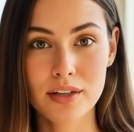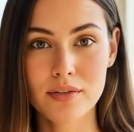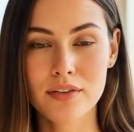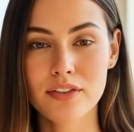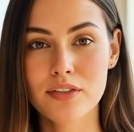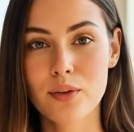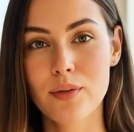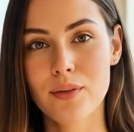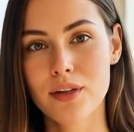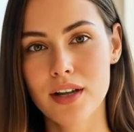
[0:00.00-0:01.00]
Between
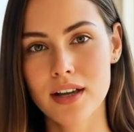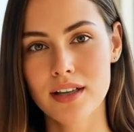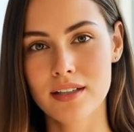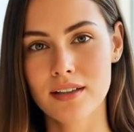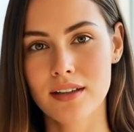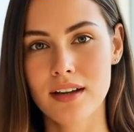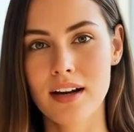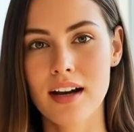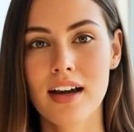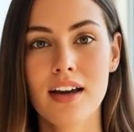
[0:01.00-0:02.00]
Lily's modeling,
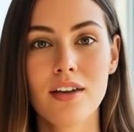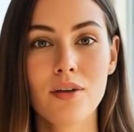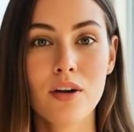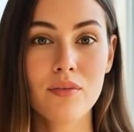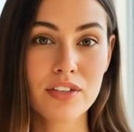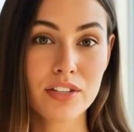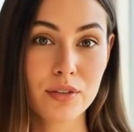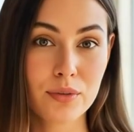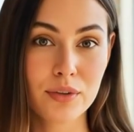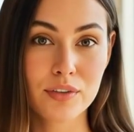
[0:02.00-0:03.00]
the bakery, and
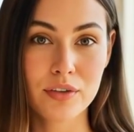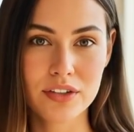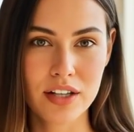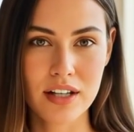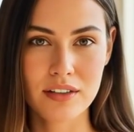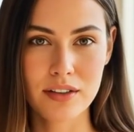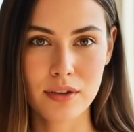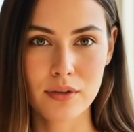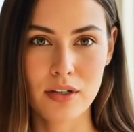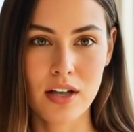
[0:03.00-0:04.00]
our growing baby food
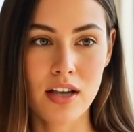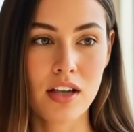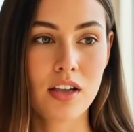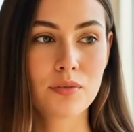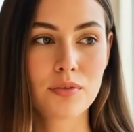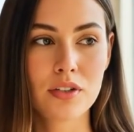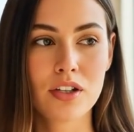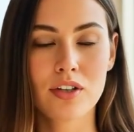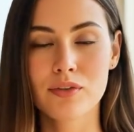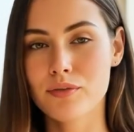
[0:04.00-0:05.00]
business, we
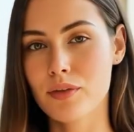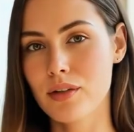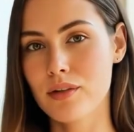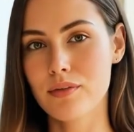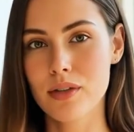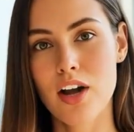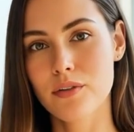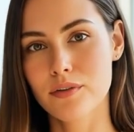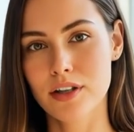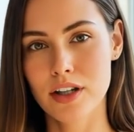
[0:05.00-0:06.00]
were stretched thin
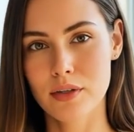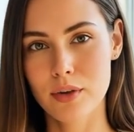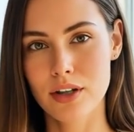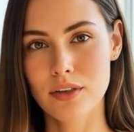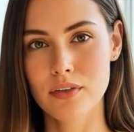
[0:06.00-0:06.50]
but thriving.